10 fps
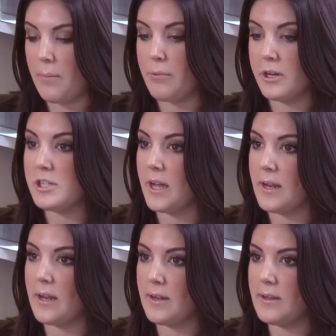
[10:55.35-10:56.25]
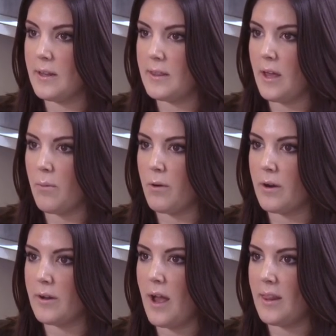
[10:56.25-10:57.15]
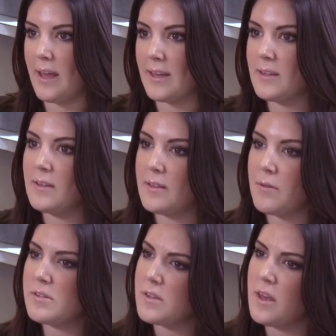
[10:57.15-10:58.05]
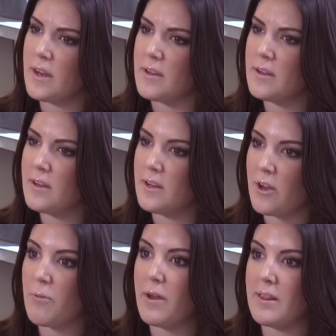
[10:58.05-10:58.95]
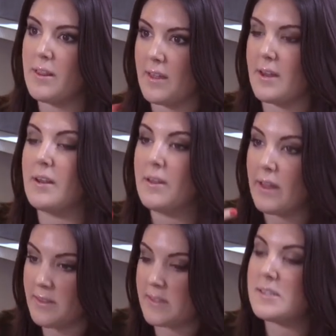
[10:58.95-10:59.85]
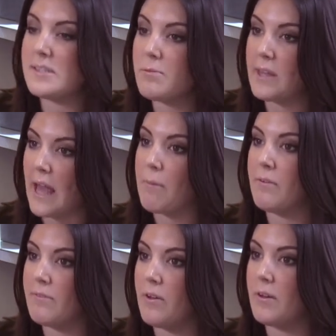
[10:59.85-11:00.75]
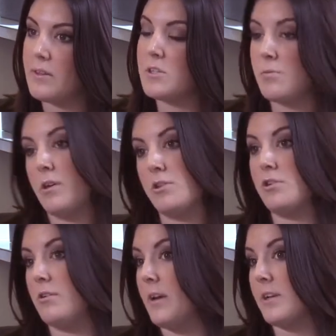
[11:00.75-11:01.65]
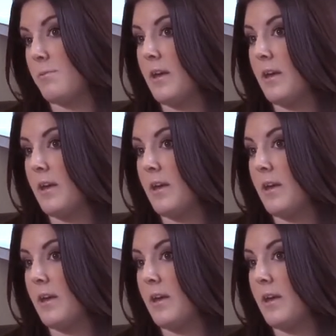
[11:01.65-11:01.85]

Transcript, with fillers: I appreciated that they were not like, that was good you know, rather than this is really how we feel and this is what you should do next